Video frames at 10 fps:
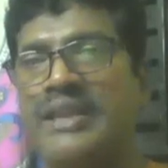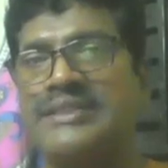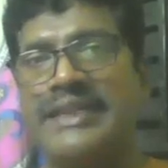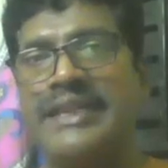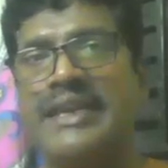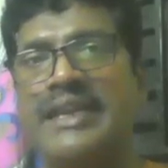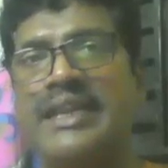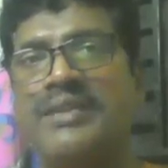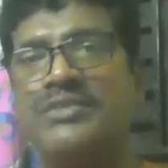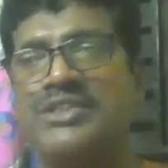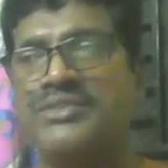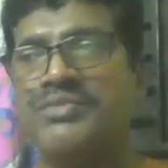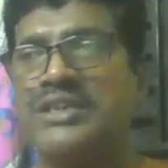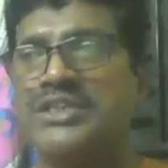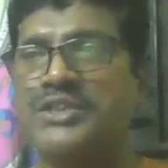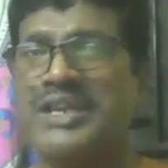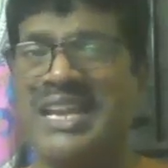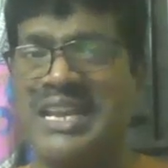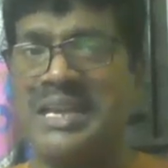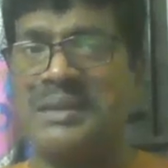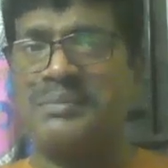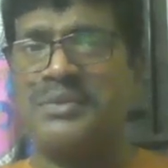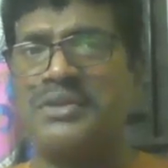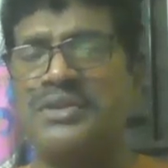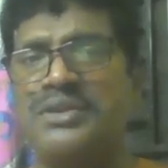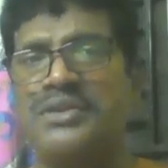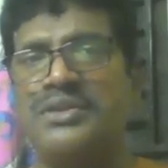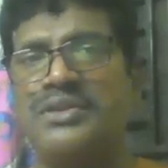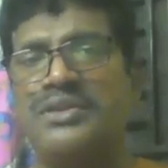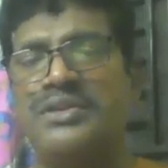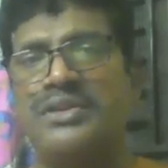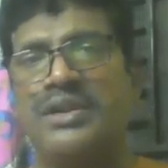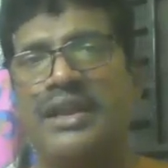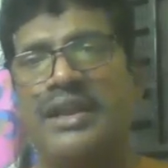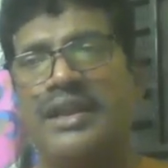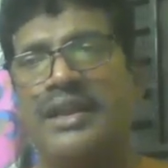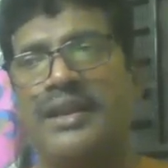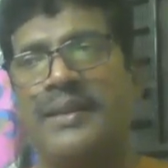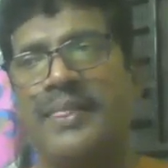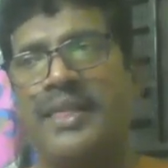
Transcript: And secondly, we just wanted to help uh,